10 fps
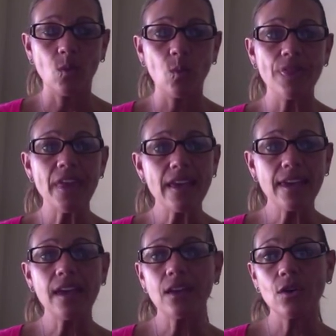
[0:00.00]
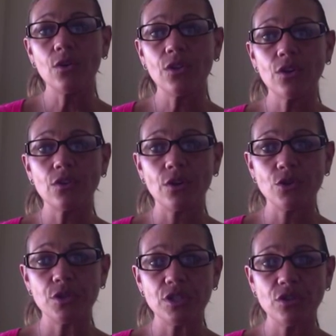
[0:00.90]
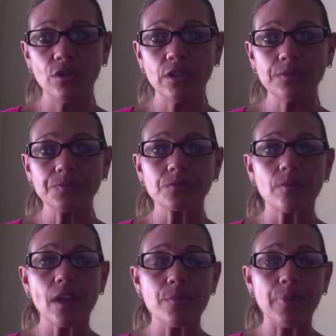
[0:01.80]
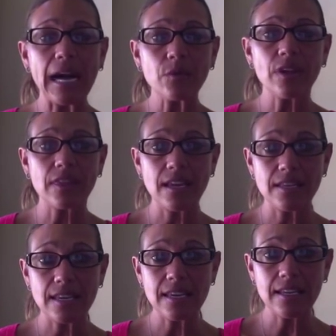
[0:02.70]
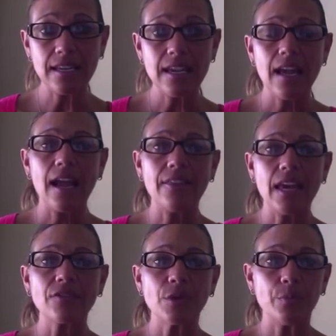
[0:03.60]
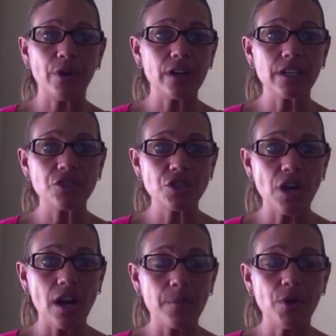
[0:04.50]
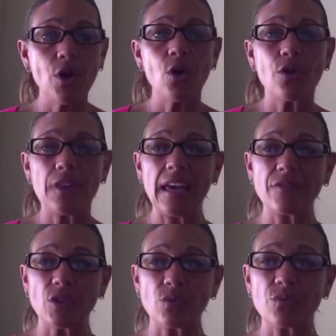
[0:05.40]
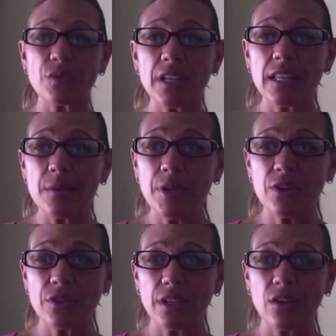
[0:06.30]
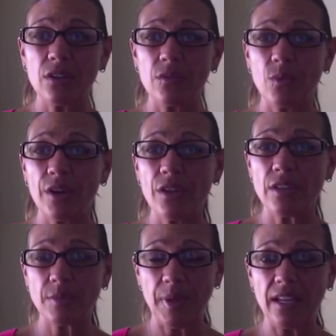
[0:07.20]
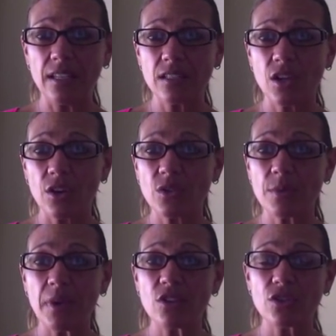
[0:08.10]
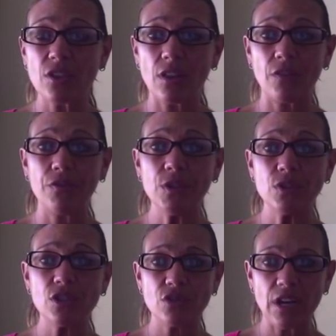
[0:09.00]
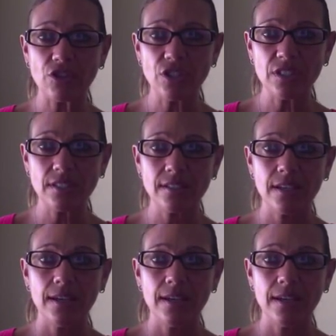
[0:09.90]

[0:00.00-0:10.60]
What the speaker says: When they can't go to the grocery store and buy what they need, and they have to bargain shop, or they have to really be critical of where those pennies go to make sure that the food stretches,